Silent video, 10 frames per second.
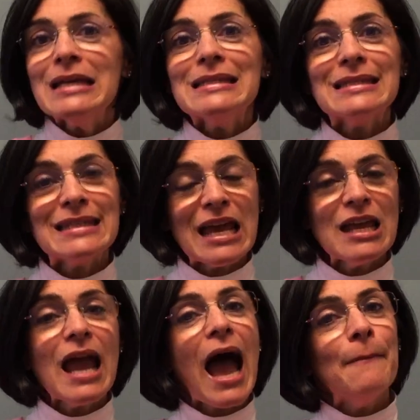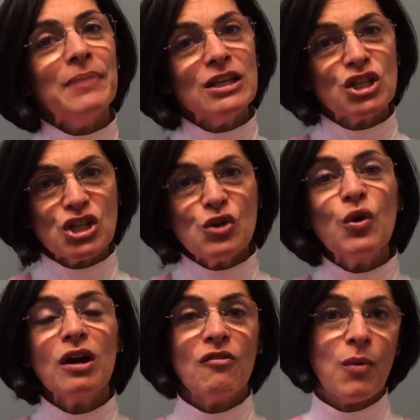Stay and be
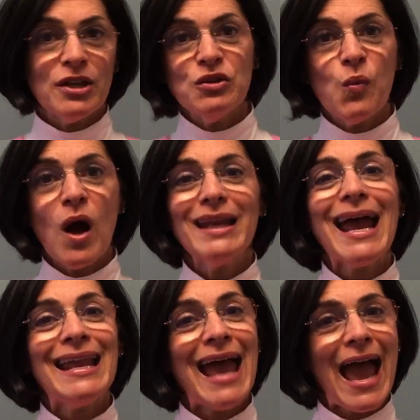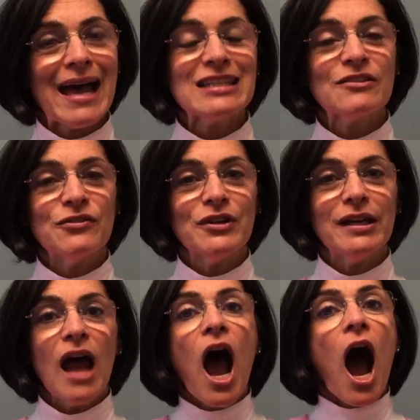sure of what you want and ask for
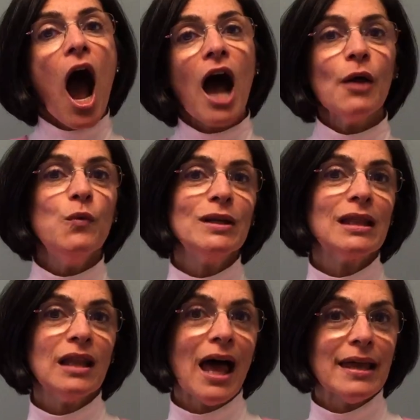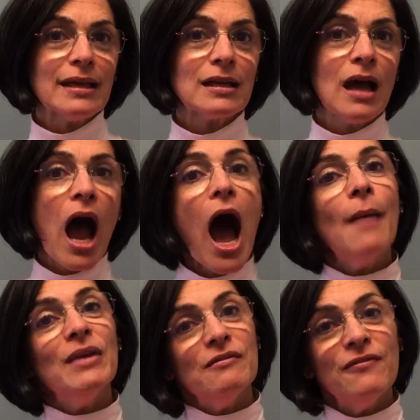it. I would like,
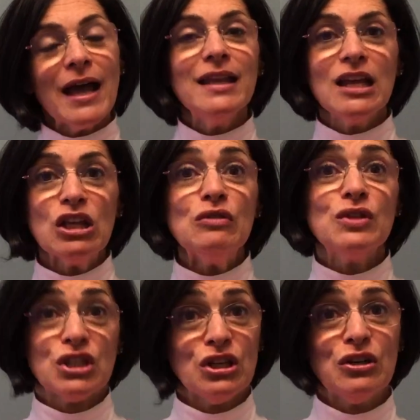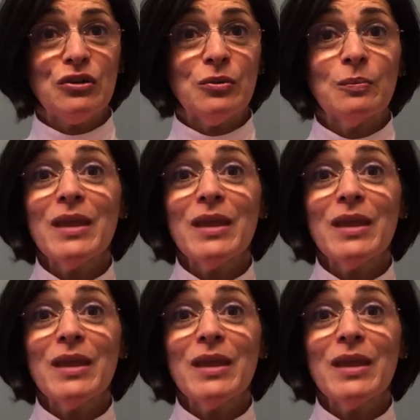I'm inviting you to.